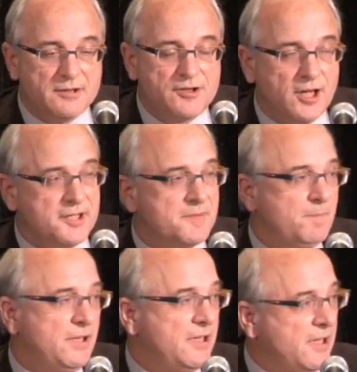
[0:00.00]

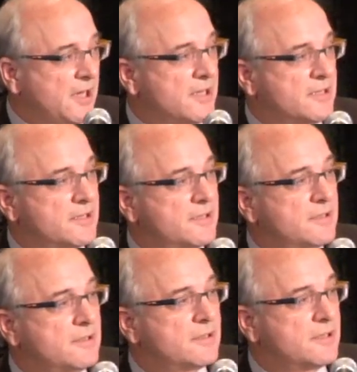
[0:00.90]
just
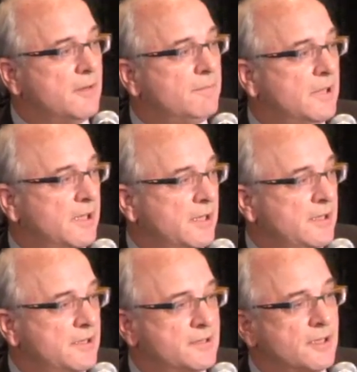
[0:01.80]
because
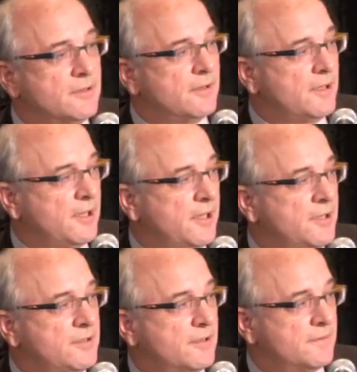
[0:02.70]
somebody is under the
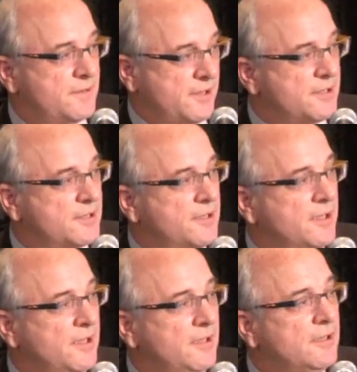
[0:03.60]
age of
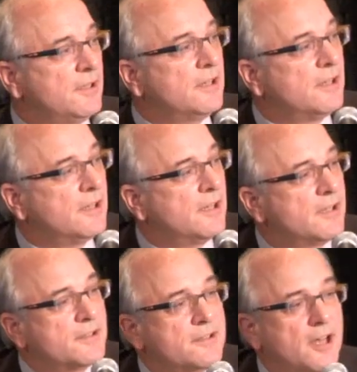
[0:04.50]
16 uh,
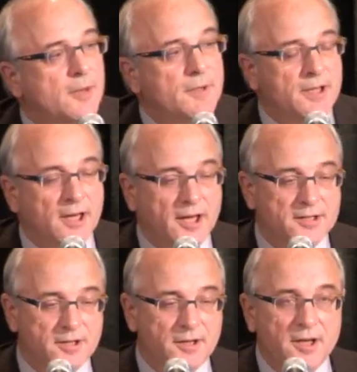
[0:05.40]
at the time of the
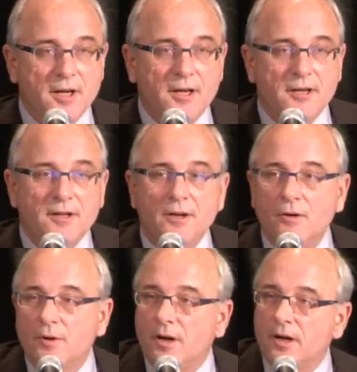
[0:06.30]
accident, you
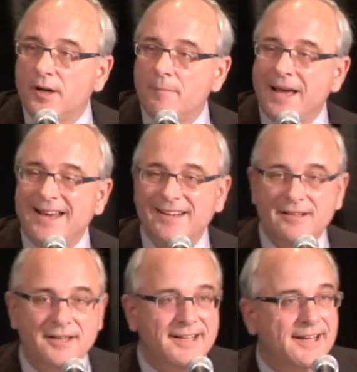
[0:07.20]
don't
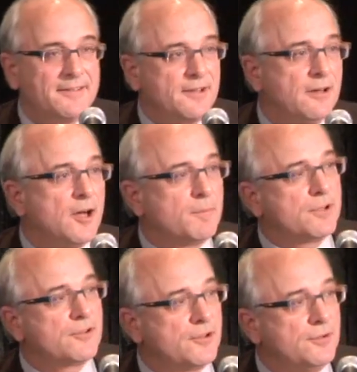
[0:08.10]
automatically get the
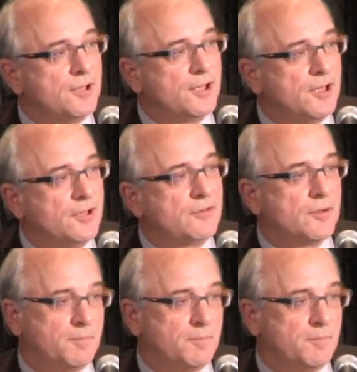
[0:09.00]
opportunity to